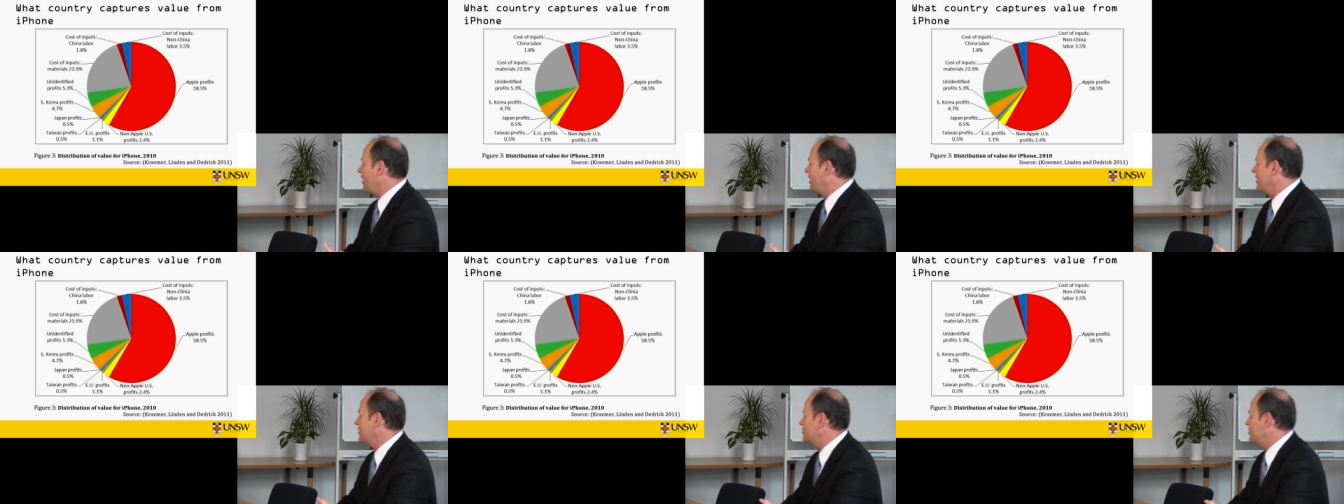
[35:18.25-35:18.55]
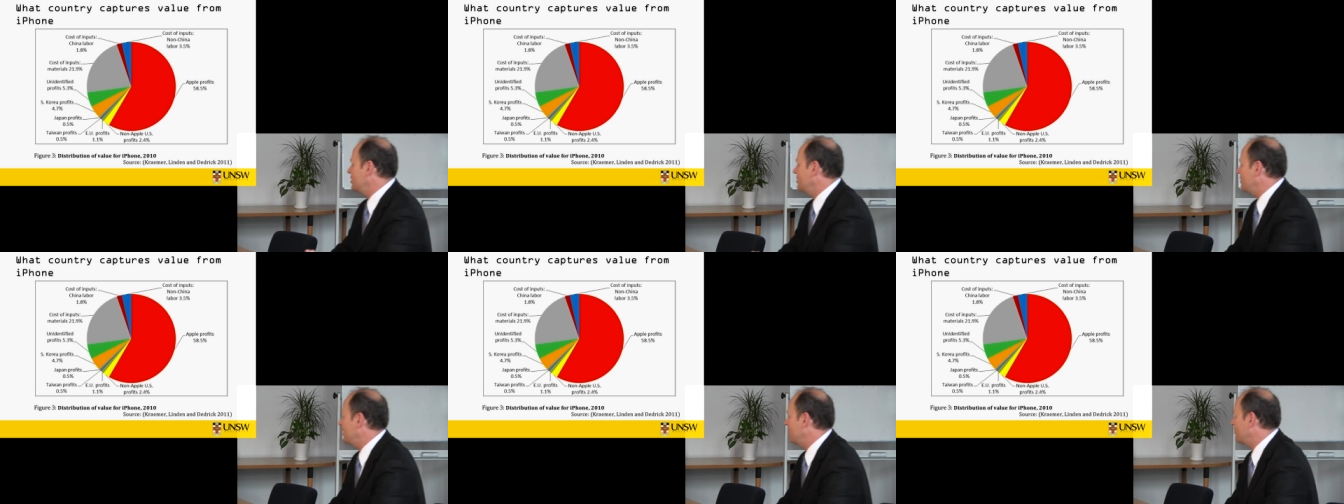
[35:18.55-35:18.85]
high
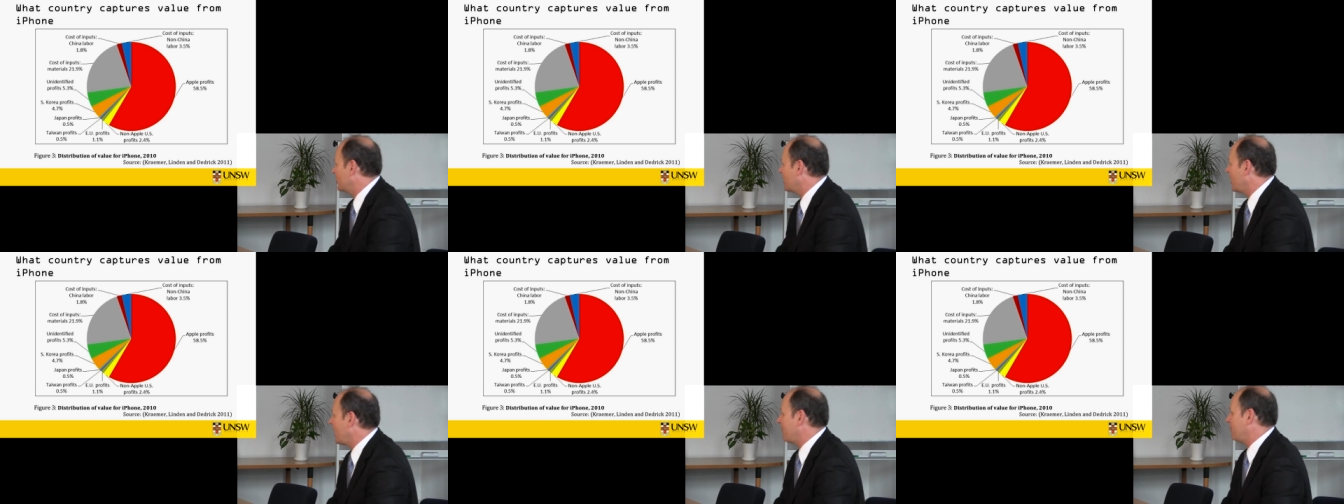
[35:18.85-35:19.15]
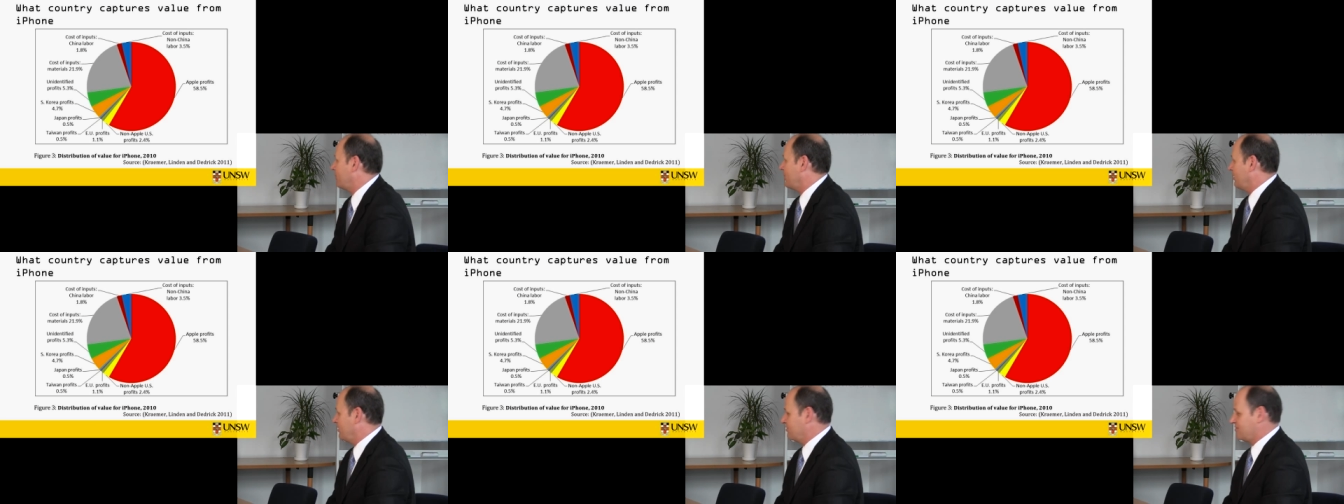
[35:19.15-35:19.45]
GDP per
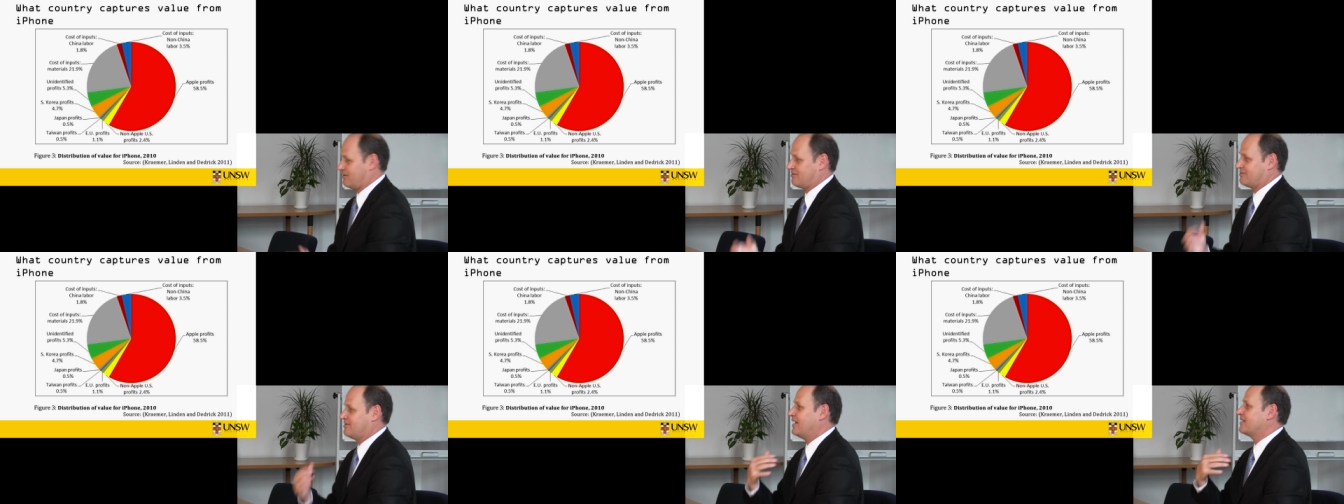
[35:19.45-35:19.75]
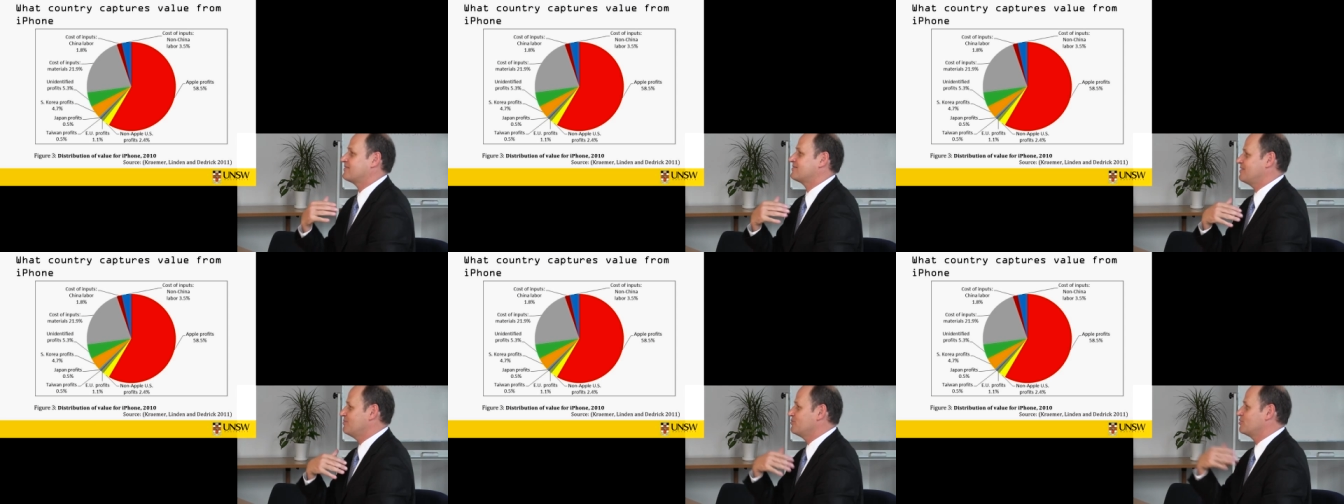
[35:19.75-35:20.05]
capita.
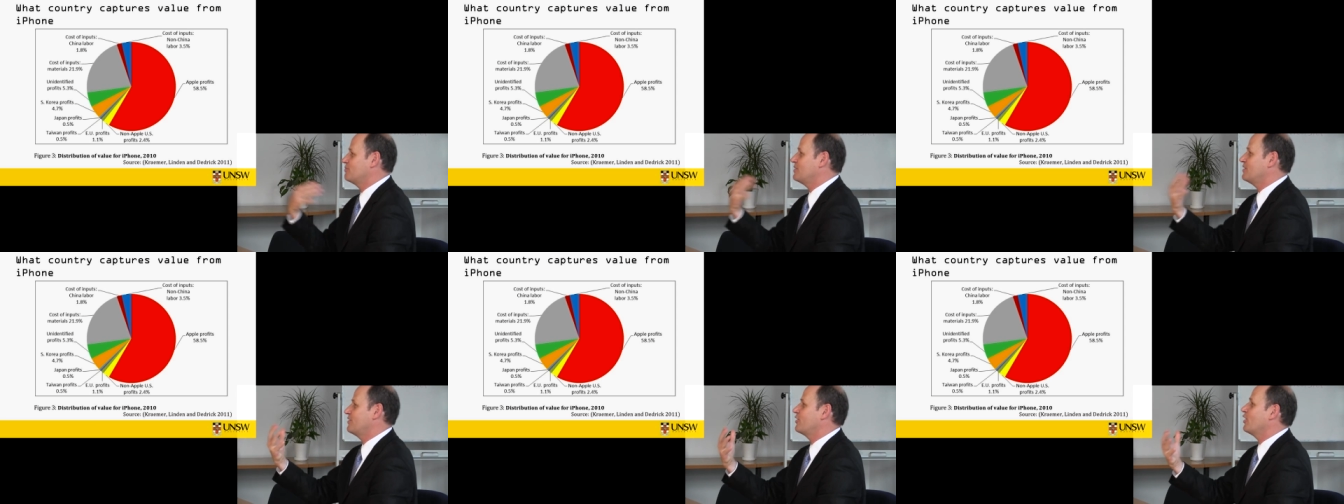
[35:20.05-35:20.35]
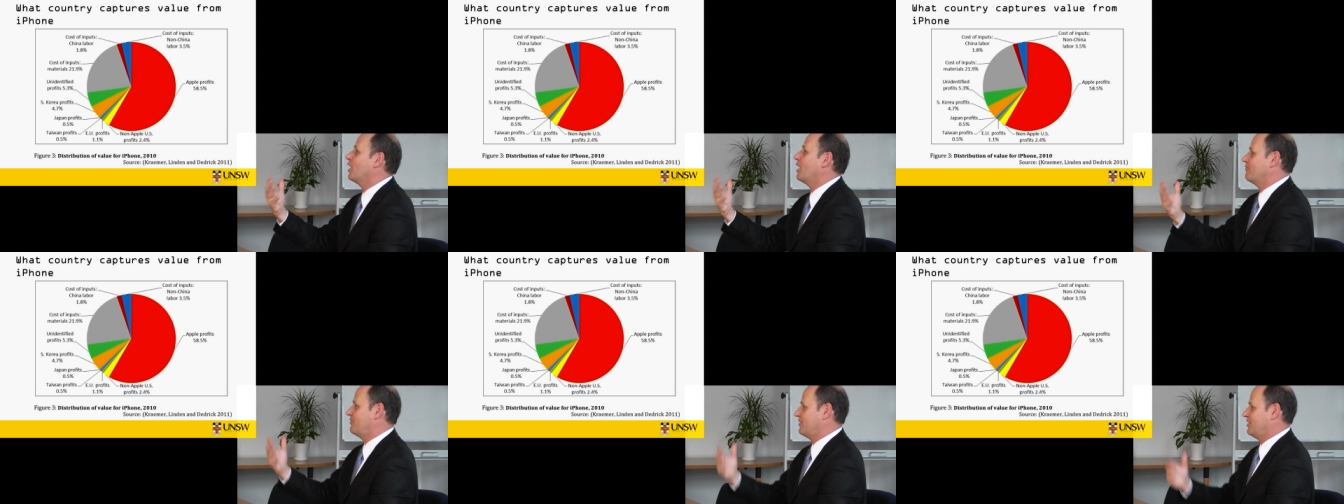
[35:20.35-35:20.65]
That seemed to me
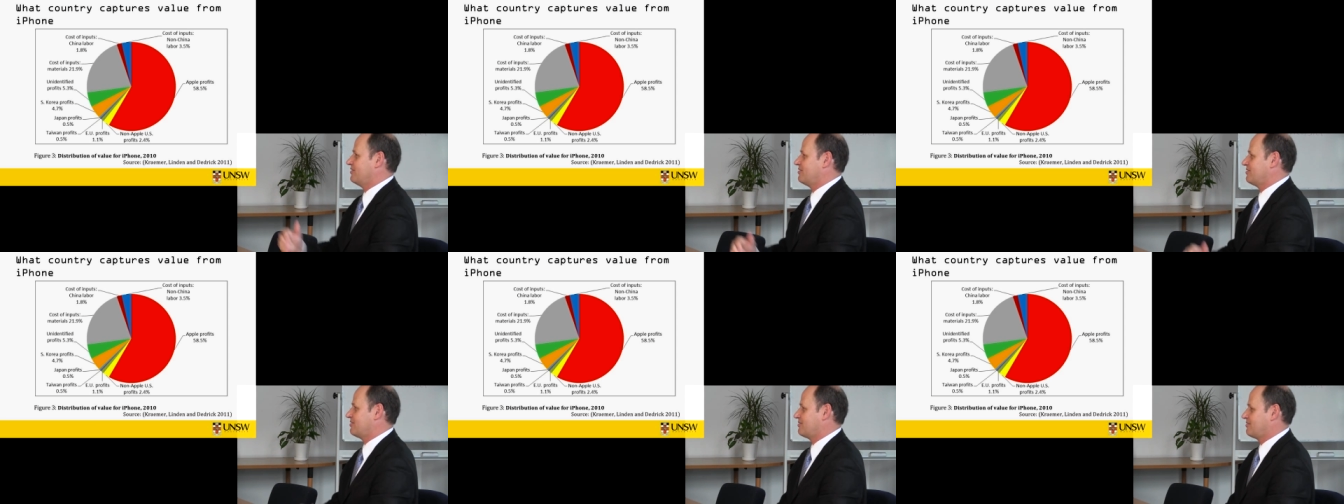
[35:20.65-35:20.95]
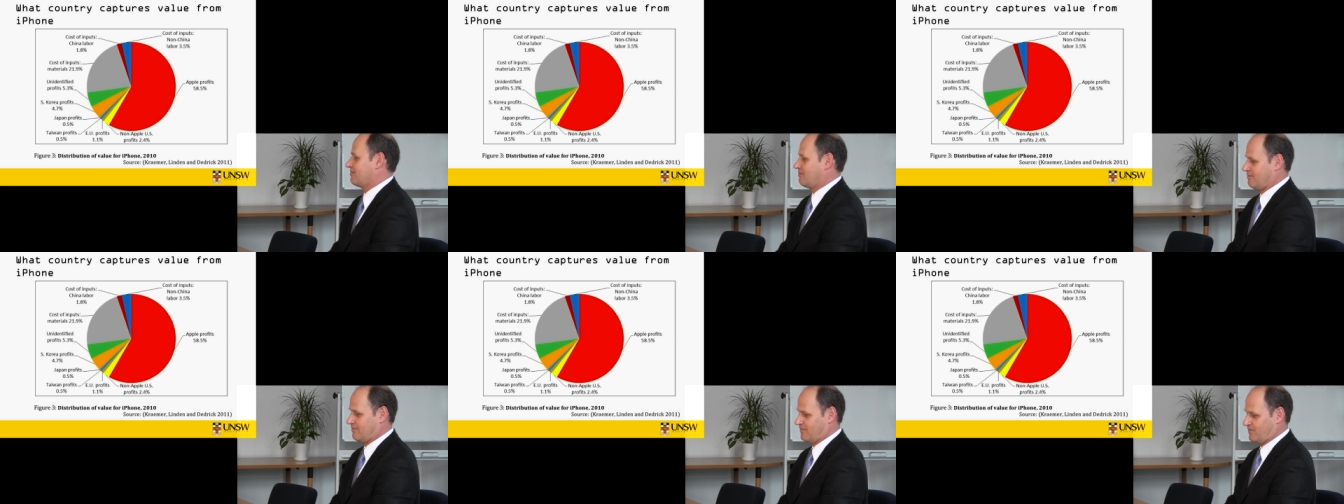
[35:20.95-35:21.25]
the
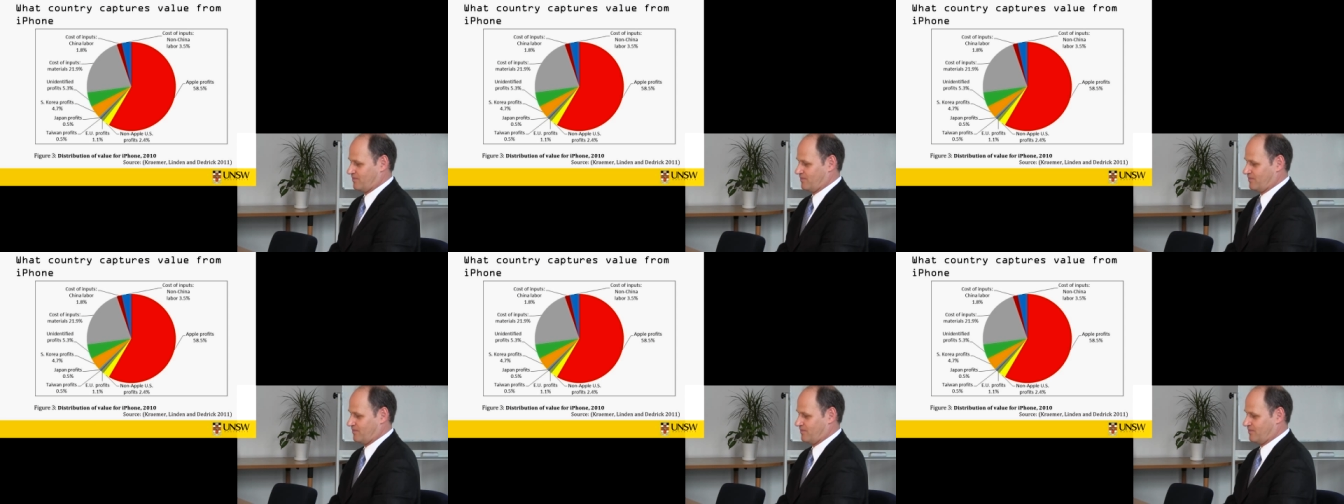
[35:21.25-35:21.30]
obvious.